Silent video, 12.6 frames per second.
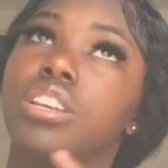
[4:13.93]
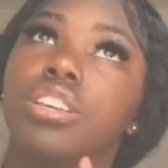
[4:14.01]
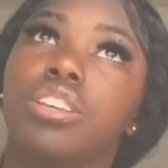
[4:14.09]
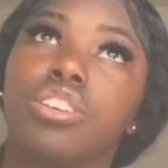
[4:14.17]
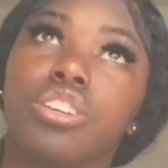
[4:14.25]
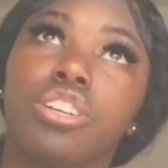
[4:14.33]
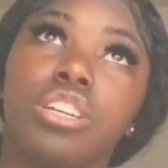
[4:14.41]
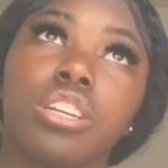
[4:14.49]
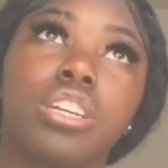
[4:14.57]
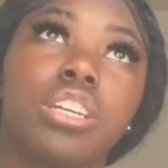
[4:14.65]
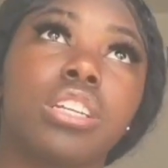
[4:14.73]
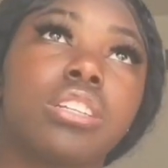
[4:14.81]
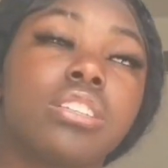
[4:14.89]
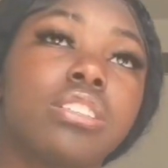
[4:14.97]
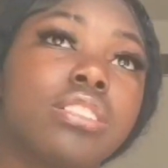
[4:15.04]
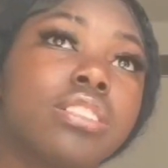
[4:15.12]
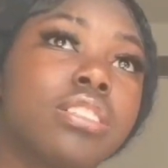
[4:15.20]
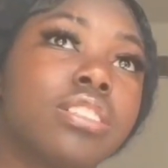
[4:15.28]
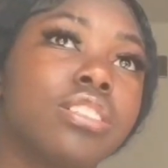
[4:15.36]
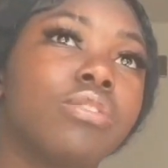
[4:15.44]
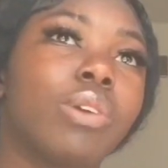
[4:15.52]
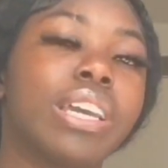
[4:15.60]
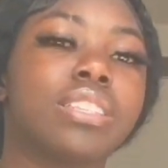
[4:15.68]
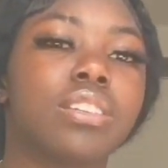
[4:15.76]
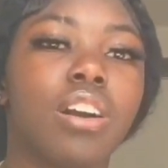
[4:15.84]
urine,
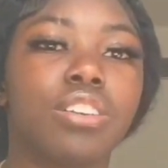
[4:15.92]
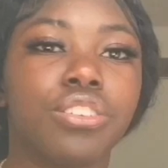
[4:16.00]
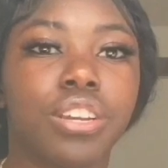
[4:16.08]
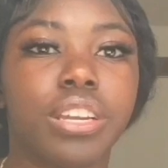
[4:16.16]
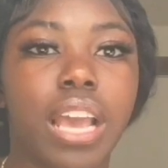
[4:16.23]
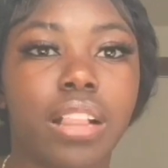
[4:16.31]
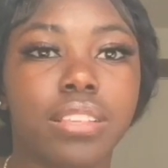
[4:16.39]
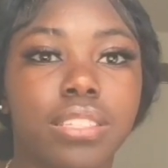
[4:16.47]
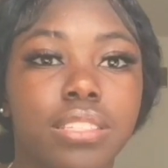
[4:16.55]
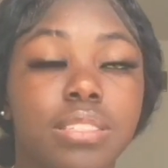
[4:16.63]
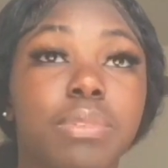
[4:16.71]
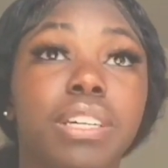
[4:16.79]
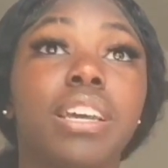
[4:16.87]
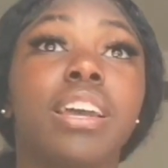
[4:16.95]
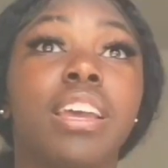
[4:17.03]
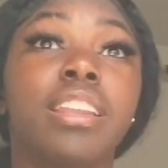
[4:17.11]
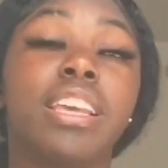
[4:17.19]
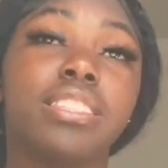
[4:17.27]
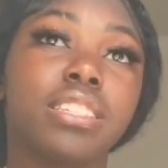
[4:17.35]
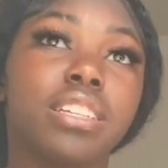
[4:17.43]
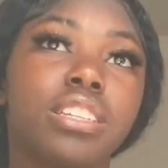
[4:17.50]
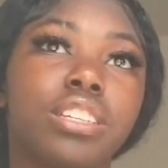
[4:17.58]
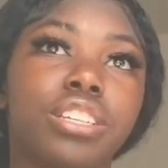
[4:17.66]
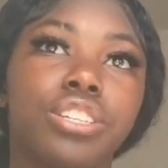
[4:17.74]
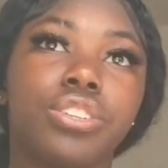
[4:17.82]
well, it's called urine analysis, but they took
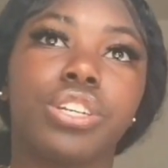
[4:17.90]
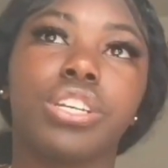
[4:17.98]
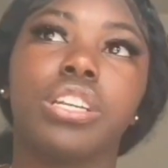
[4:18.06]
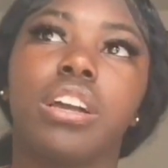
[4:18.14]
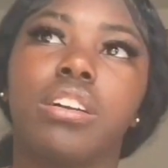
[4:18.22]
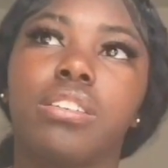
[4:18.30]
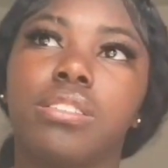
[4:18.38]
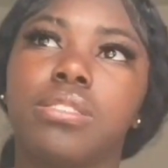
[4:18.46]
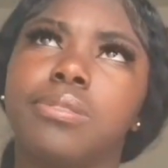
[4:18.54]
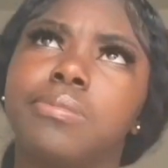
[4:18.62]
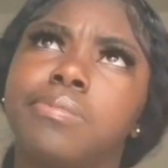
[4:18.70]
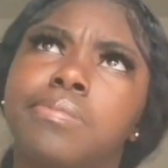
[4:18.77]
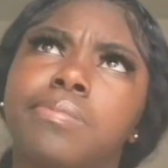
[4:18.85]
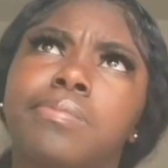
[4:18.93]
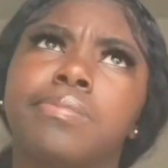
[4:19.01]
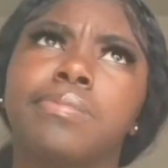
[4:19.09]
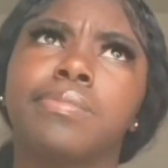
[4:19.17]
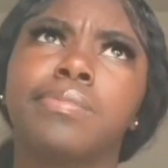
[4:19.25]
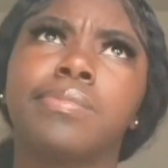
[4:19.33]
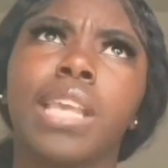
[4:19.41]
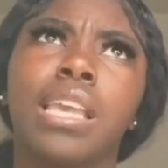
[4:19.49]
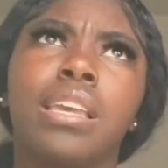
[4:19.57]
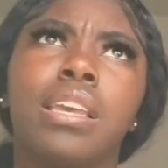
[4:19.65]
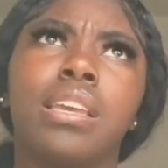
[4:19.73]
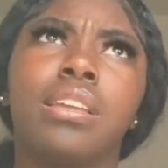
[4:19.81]
your urine. Um,
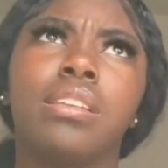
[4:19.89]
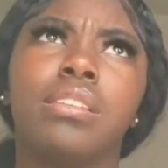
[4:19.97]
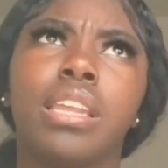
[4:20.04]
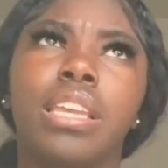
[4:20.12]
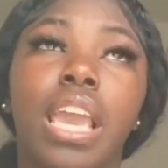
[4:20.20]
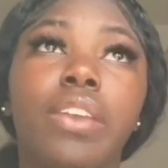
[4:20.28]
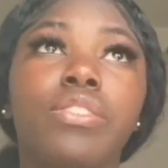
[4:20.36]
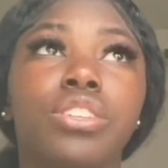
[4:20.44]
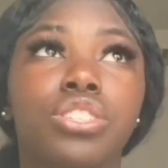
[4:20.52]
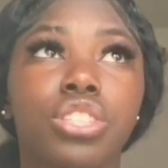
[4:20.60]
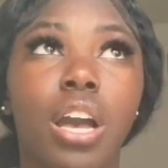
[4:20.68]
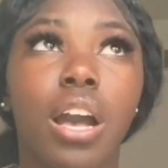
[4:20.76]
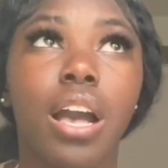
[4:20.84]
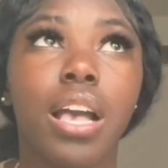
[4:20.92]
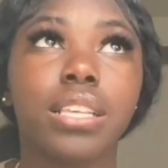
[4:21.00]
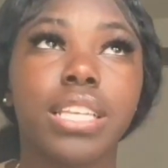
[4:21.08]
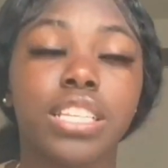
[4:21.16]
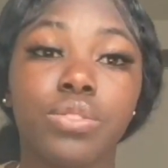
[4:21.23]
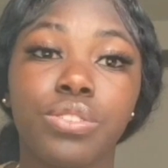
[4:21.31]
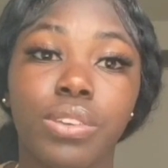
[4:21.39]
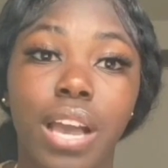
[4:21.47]
they gave you the shots. That's when you